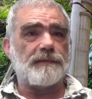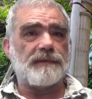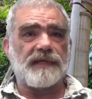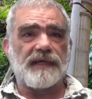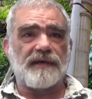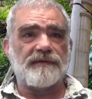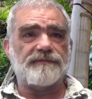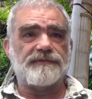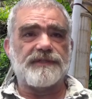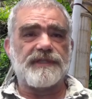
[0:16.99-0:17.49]
and
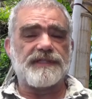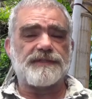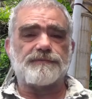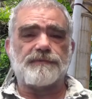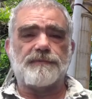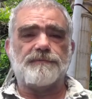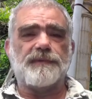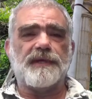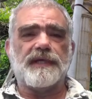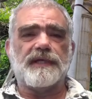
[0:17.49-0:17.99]
I've just
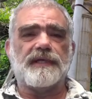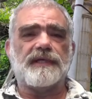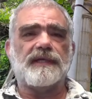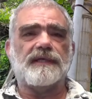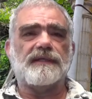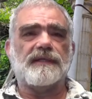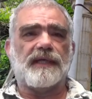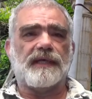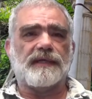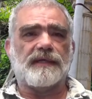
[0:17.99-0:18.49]
repeated
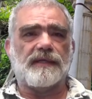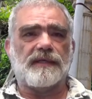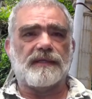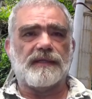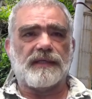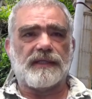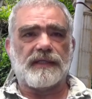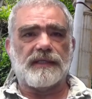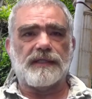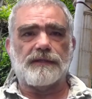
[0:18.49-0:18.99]
it like a
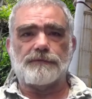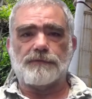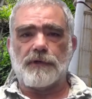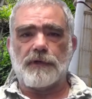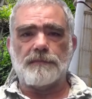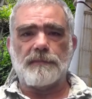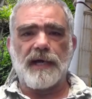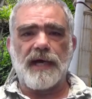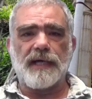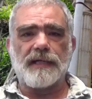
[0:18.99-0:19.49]
little
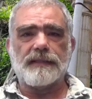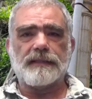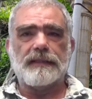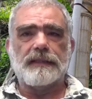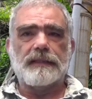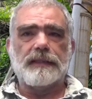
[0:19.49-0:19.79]
robot